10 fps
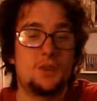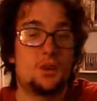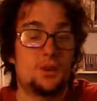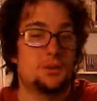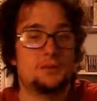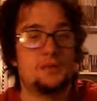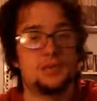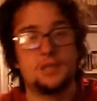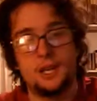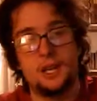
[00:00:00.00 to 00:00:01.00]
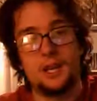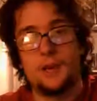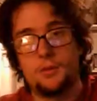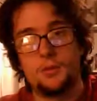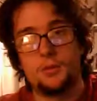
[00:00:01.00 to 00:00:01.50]
Or a
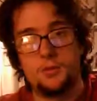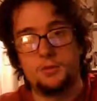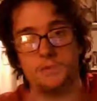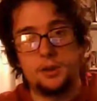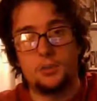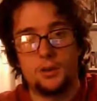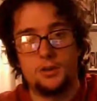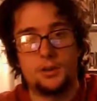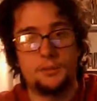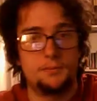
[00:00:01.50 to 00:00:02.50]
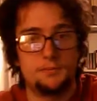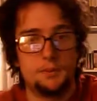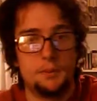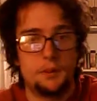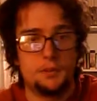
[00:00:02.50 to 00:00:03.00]
Gamma type world.
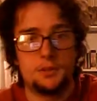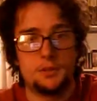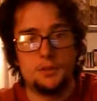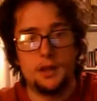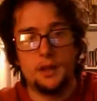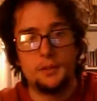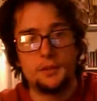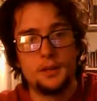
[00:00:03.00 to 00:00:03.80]
Depends what you're running.